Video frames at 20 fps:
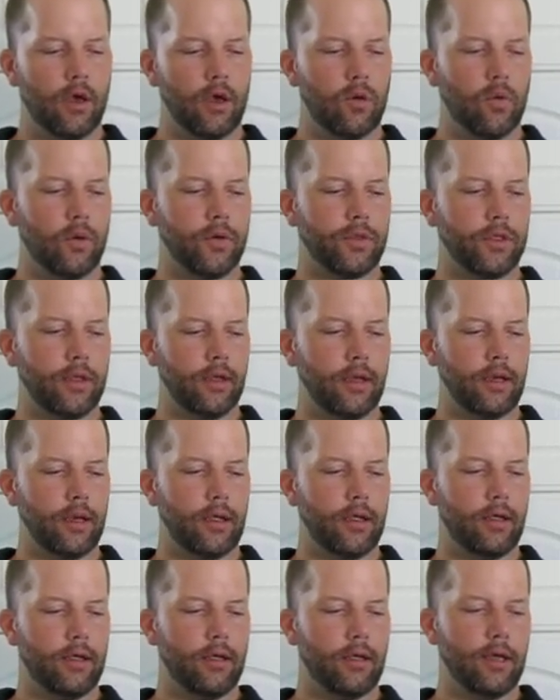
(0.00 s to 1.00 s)
with an
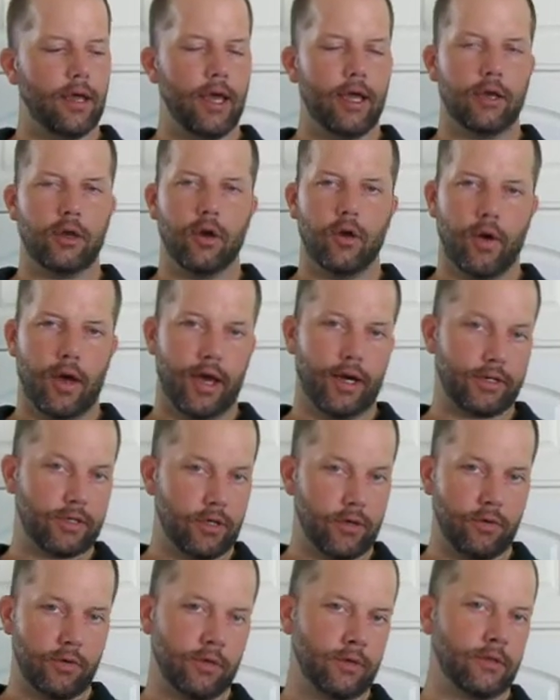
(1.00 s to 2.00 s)

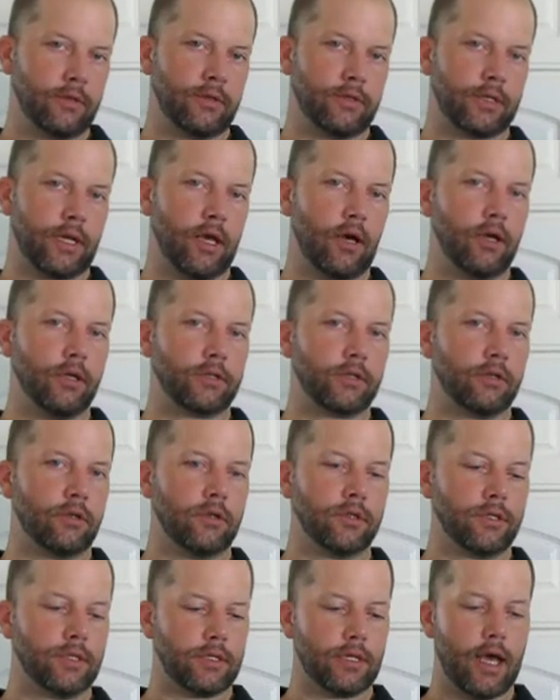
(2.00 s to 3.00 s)

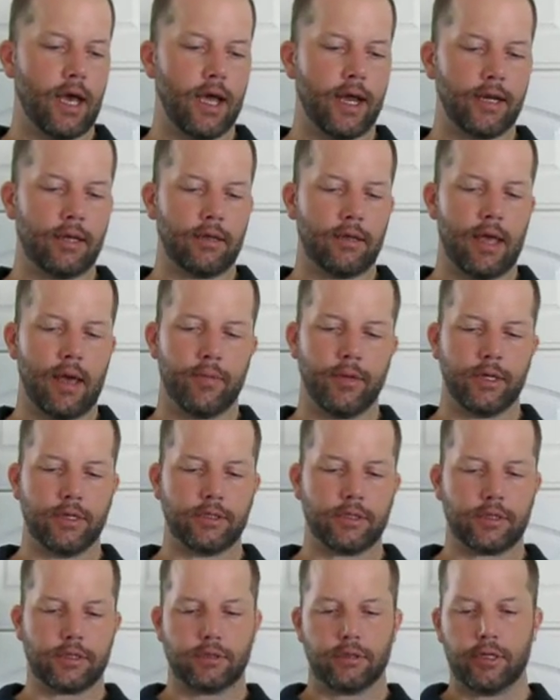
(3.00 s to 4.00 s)
endo-exoskeletal design. That
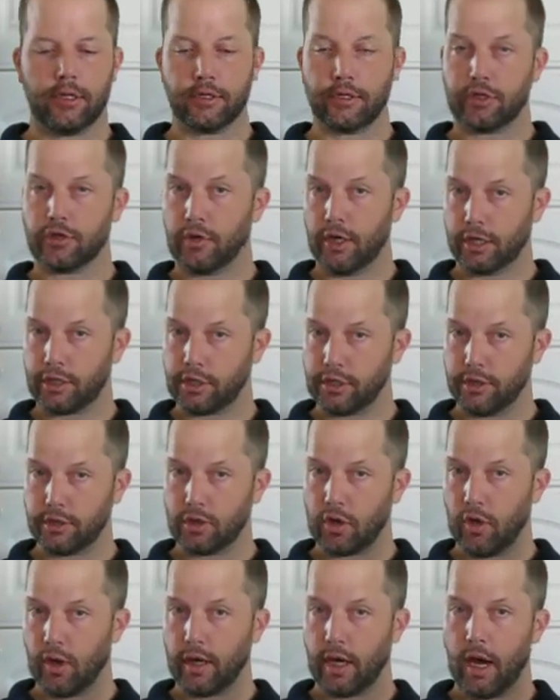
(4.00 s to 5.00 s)
means there's structures
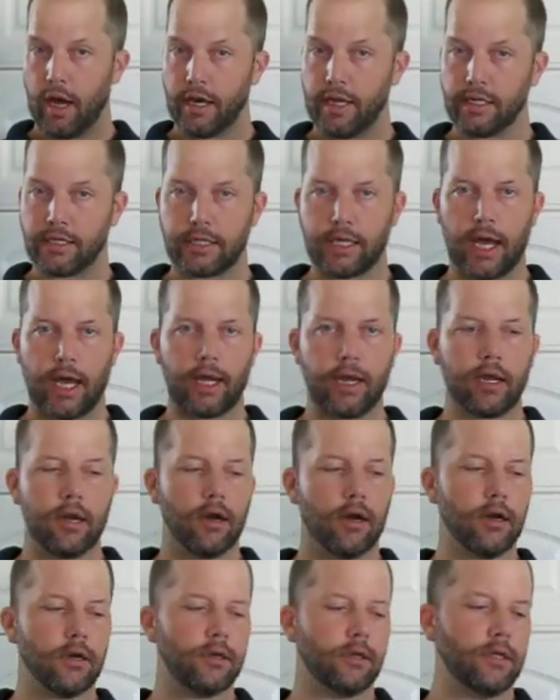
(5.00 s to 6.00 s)
going on inside of
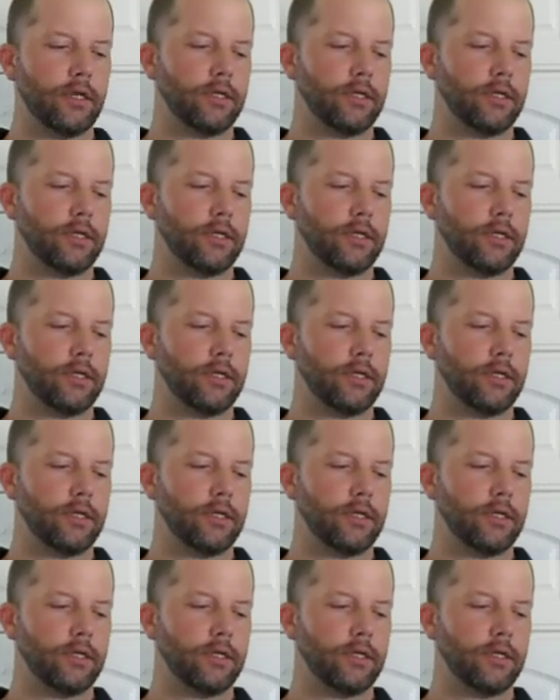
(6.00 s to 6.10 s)
here.